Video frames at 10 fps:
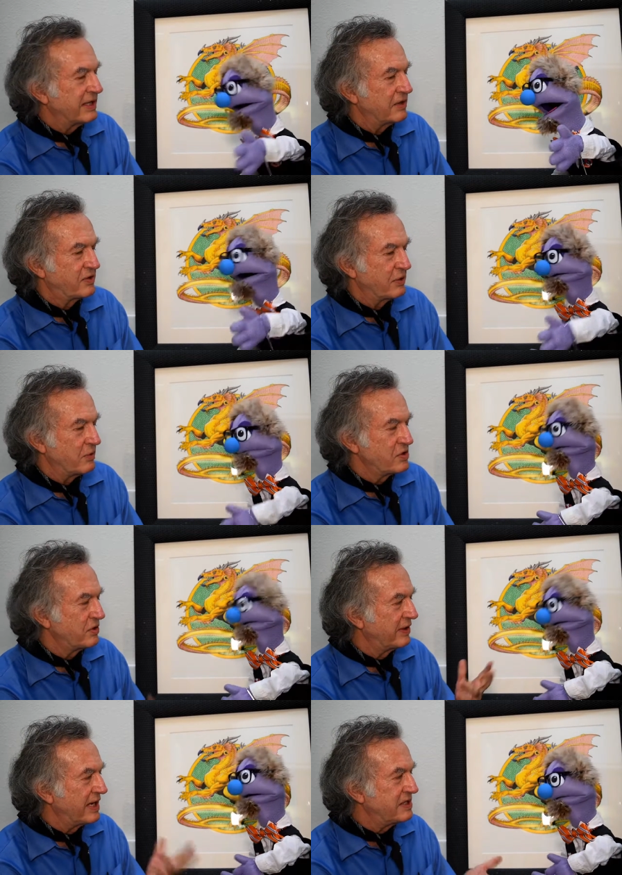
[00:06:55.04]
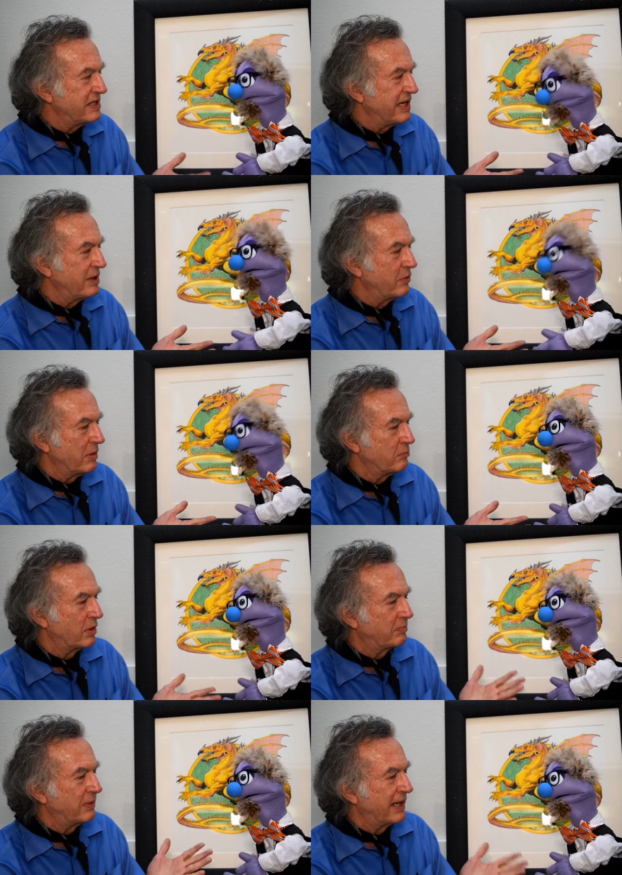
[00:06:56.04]
that's the original 1981
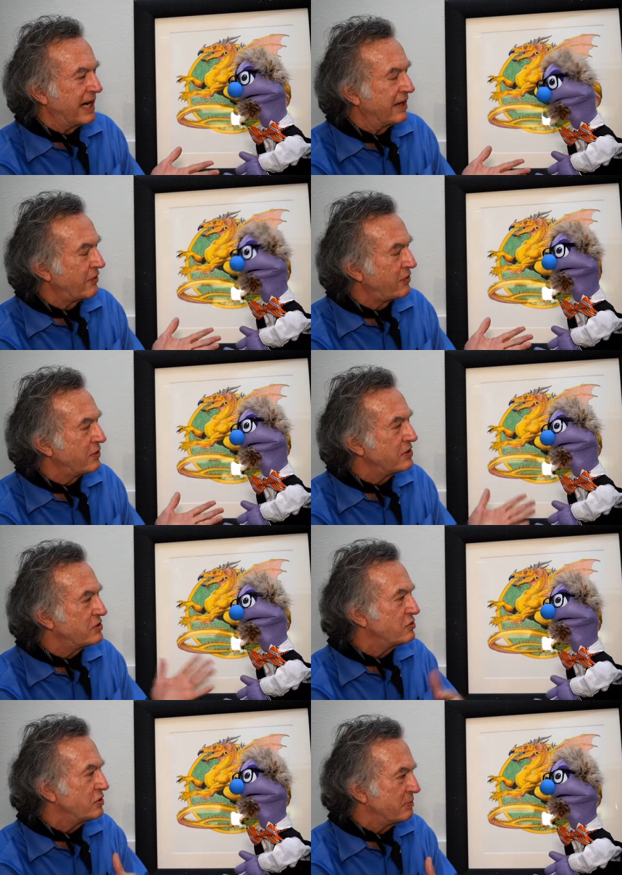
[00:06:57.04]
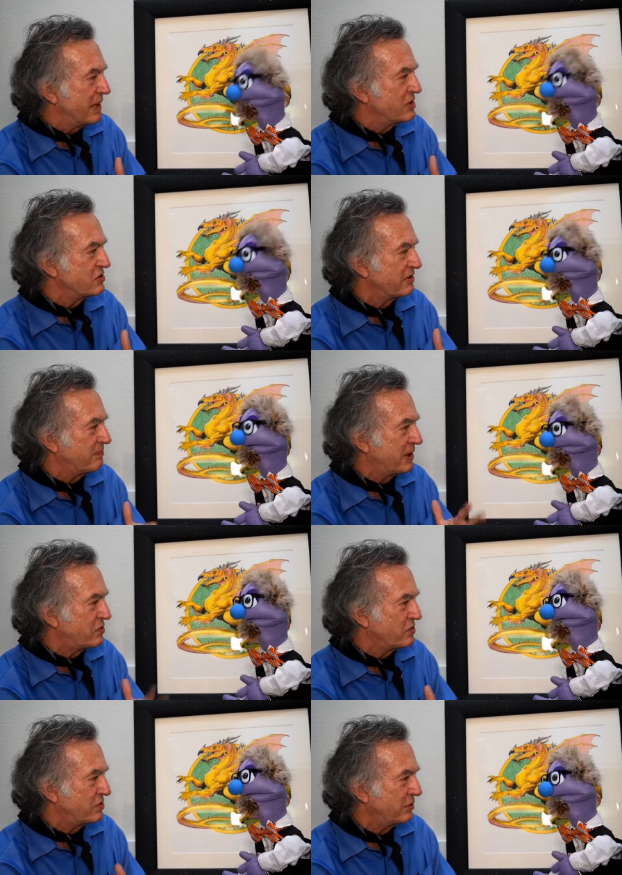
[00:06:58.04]
book, but I added 32 new pages of
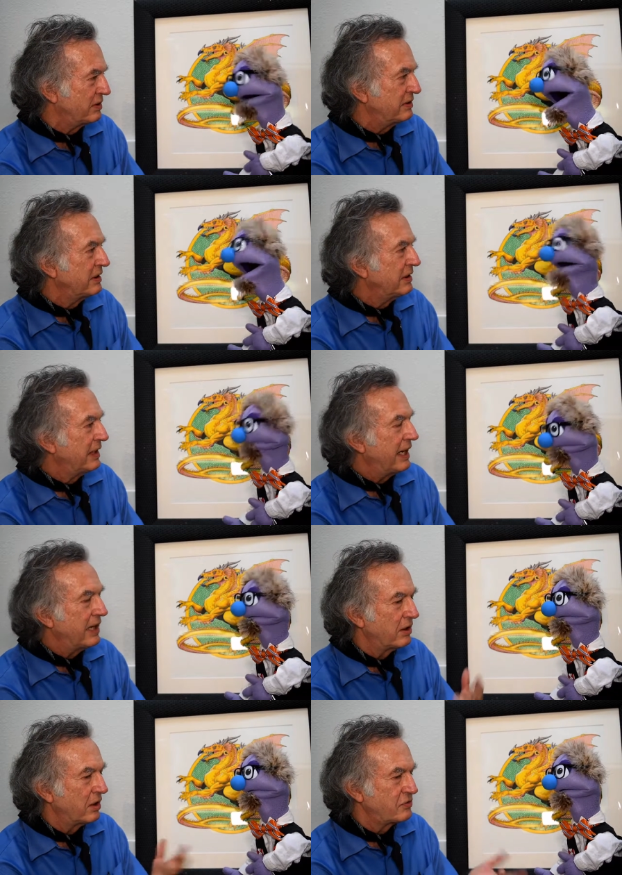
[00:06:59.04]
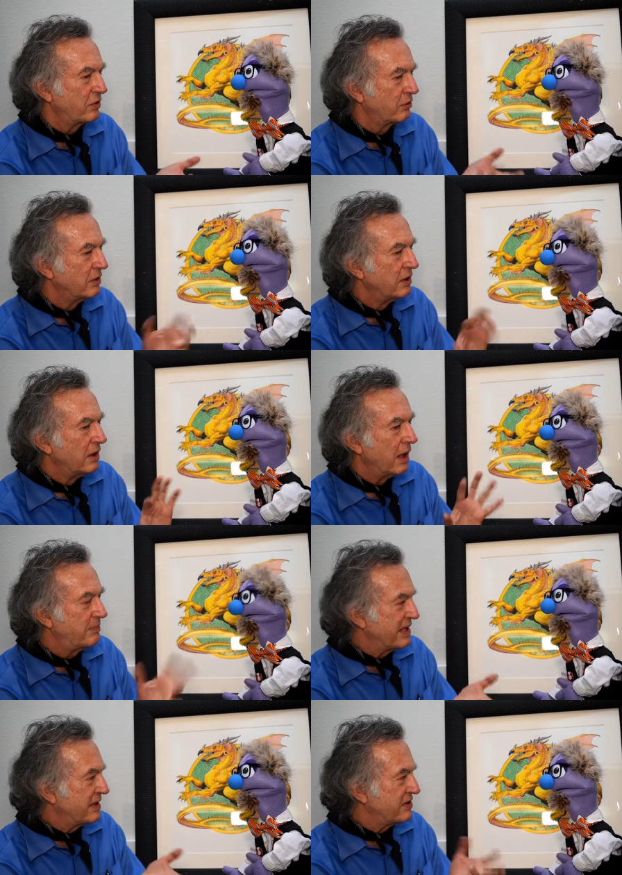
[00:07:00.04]
pictures to it, and also
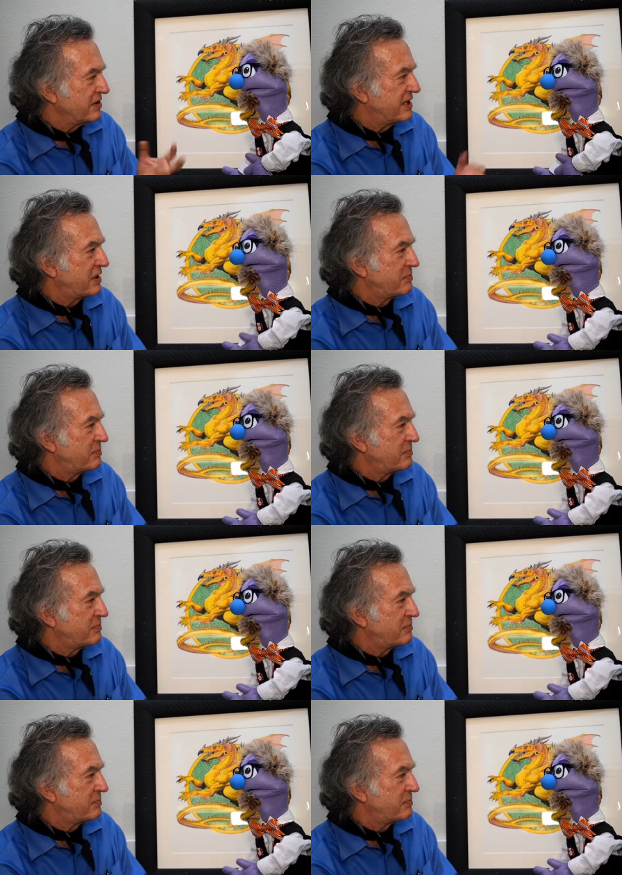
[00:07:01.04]
updated the text